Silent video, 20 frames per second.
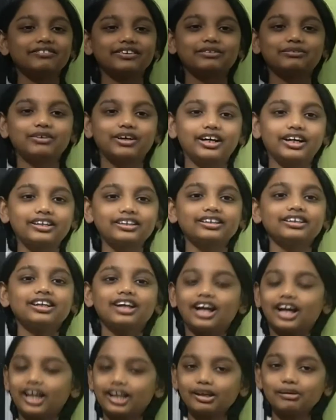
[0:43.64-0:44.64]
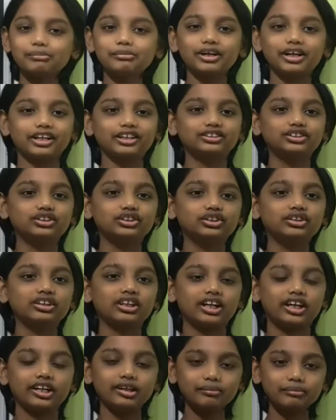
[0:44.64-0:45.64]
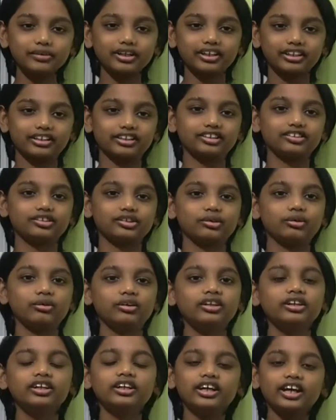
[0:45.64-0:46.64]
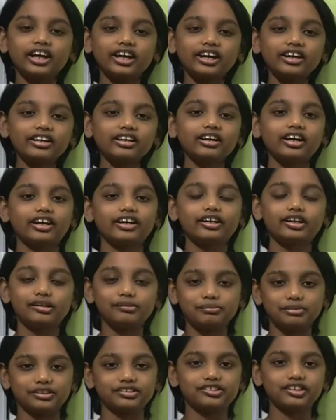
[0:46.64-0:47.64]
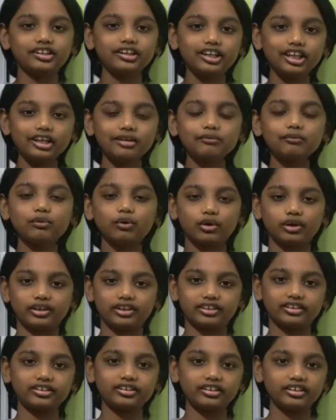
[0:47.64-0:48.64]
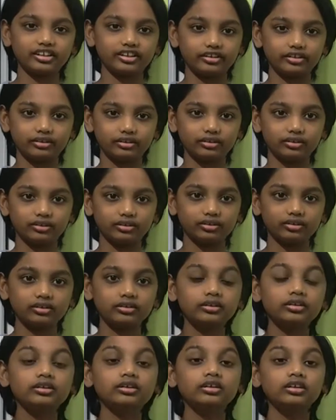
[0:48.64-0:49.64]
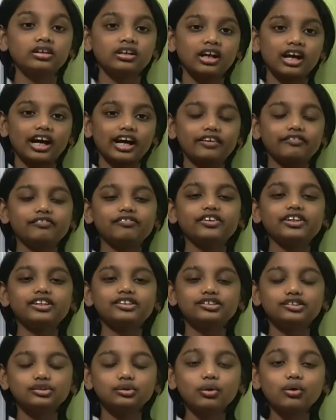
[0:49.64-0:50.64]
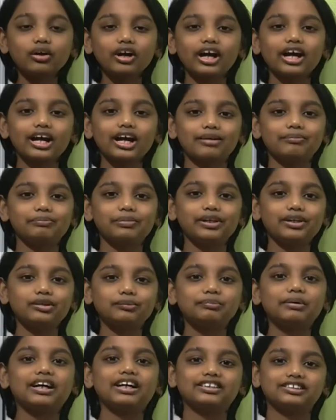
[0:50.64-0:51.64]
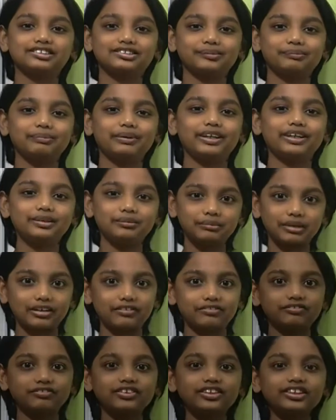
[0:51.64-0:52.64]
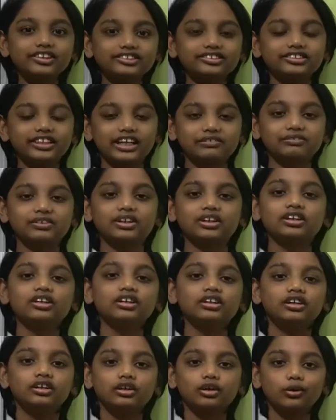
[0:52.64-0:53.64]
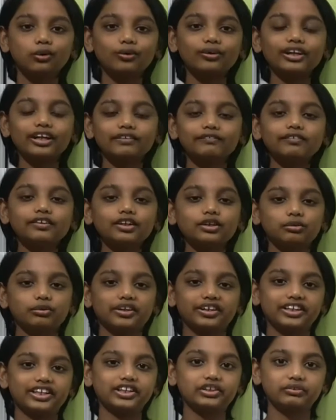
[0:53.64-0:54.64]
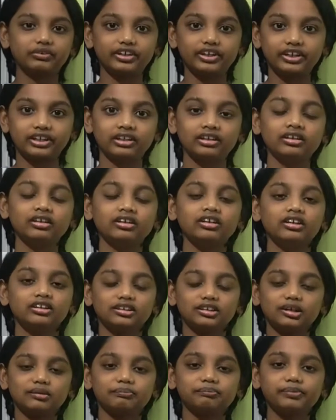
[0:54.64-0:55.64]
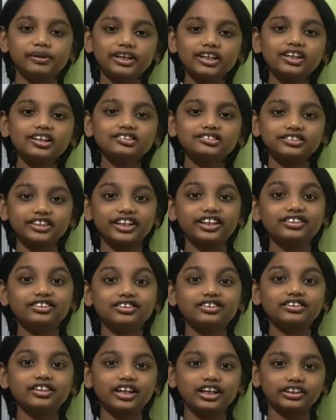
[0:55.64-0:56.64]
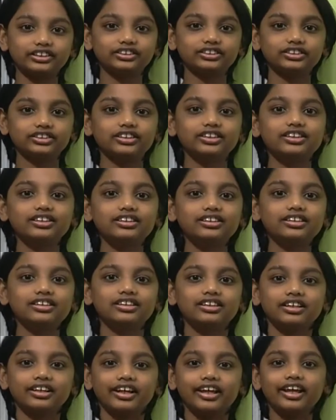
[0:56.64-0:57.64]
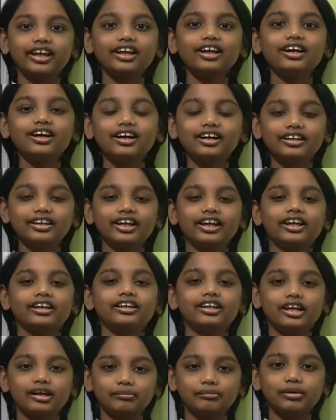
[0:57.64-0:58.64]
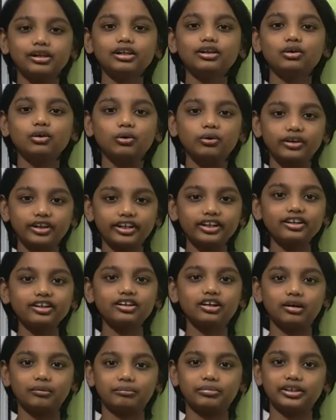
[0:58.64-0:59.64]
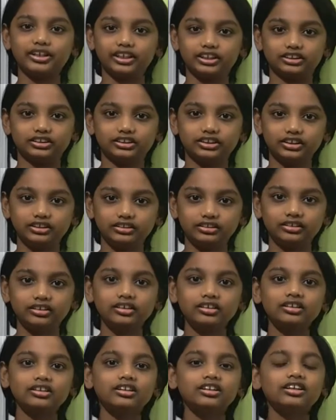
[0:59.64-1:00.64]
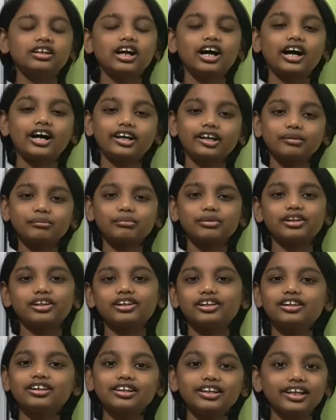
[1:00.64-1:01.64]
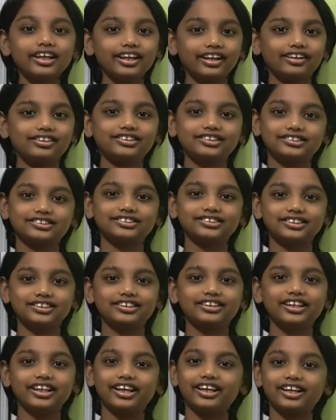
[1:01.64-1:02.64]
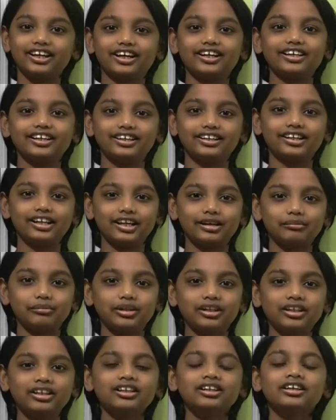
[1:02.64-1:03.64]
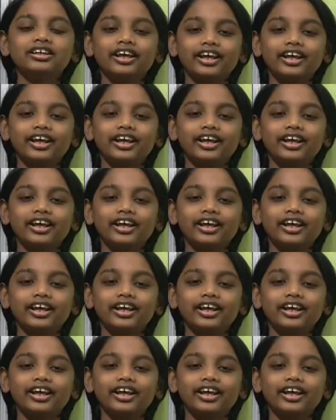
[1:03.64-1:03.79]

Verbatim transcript: everyone, I am Arjun, I am 9 years old and I represent Team Warrior Hero. I feel so happy to participate in my first ever Code Ever 2020, the biggest international AI and ML coding competition. I am really interested in AI and ML